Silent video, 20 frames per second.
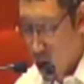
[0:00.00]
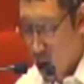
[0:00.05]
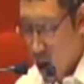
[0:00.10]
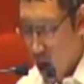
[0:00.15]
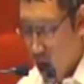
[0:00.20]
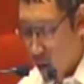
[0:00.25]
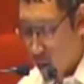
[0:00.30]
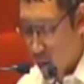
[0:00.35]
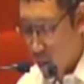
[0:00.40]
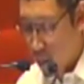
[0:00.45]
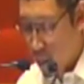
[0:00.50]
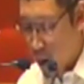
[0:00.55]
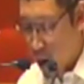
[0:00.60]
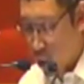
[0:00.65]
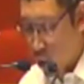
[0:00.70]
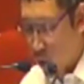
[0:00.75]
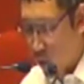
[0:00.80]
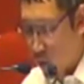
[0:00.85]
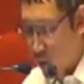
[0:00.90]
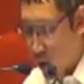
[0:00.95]
As
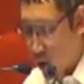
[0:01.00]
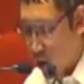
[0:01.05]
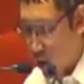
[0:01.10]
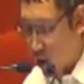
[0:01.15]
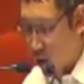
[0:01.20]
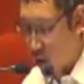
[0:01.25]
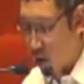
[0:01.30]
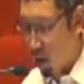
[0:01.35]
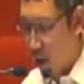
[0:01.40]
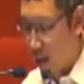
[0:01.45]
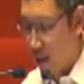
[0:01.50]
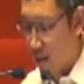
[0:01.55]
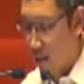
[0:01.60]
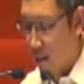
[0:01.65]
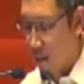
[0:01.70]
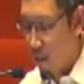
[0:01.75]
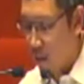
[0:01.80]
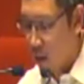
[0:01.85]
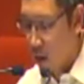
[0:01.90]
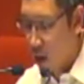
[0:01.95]
part of the retreat,
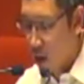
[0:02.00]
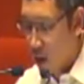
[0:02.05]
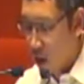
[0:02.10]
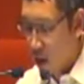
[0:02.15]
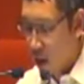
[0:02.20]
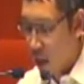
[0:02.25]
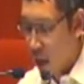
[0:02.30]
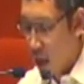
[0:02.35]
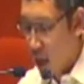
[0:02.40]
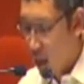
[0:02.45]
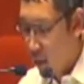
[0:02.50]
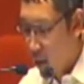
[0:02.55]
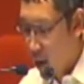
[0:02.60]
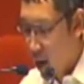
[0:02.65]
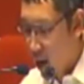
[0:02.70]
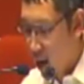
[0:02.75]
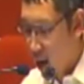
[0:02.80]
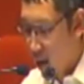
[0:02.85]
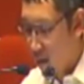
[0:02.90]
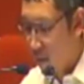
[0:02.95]
the
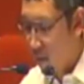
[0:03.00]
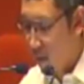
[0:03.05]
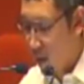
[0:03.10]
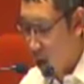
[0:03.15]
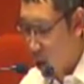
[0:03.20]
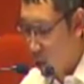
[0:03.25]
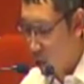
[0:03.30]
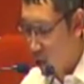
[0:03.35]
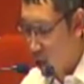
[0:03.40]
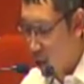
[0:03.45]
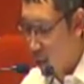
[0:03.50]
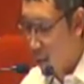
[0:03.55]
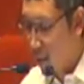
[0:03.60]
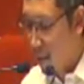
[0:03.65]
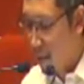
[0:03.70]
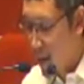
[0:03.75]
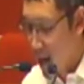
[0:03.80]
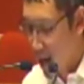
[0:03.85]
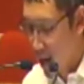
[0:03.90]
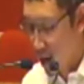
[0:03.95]
MILF rounded
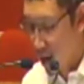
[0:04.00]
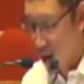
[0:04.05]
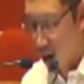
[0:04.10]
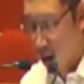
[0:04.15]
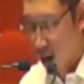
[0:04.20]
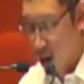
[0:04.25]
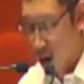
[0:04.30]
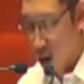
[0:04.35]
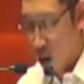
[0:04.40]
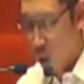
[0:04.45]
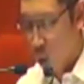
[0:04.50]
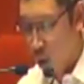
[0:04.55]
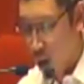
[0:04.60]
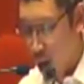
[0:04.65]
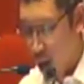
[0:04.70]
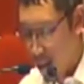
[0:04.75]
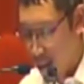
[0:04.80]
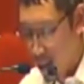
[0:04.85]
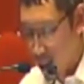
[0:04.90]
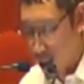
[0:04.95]
men,
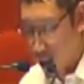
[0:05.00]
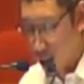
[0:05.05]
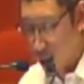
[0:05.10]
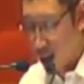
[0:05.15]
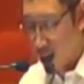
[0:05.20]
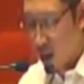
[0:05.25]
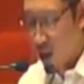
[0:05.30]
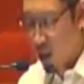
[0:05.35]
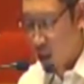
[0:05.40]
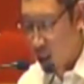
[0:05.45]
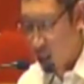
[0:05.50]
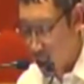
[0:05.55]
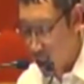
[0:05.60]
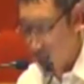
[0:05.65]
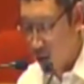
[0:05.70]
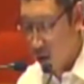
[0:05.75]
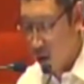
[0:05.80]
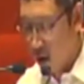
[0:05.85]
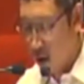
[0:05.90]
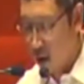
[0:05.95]
women,
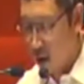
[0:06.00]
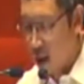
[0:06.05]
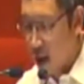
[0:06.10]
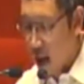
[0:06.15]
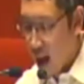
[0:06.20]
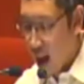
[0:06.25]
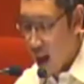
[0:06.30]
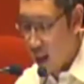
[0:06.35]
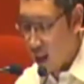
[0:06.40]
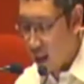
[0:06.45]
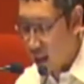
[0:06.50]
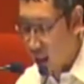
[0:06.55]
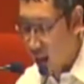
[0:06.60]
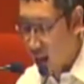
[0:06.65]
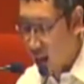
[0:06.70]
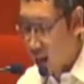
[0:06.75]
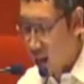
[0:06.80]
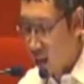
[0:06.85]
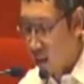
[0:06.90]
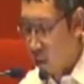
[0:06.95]
children, and
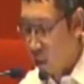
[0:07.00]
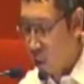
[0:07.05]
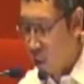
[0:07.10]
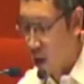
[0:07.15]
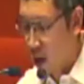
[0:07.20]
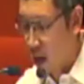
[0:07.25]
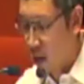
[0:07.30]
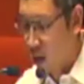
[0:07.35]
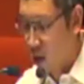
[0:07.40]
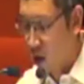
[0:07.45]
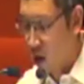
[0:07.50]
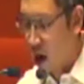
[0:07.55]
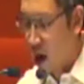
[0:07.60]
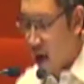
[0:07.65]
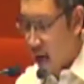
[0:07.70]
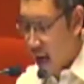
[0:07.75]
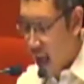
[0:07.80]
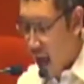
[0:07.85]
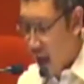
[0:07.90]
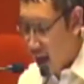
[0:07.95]
tied them
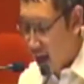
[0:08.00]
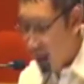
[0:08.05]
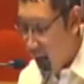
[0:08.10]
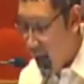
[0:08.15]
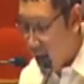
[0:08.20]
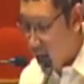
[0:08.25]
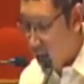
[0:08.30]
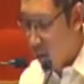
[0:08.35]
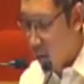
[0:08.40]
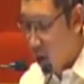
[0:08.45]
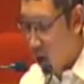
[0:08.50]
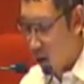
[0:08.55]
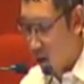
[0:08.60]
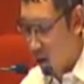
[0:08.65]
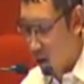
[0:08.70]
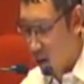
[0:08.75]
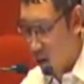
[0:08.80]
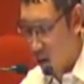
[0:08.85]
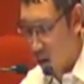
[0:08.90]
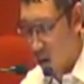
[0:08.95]
together like
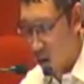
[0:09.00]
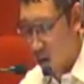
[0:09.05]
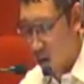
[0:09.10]
animals